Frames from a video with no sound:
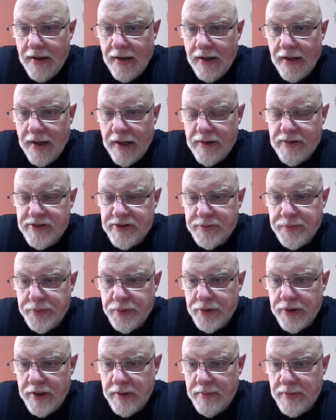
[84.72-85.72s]
I was
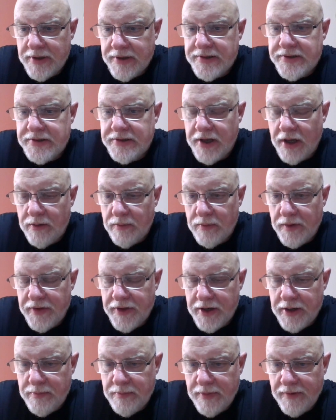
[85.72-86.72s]
pretty much done with
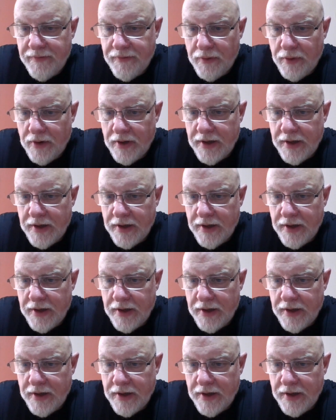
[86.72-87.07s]
it before.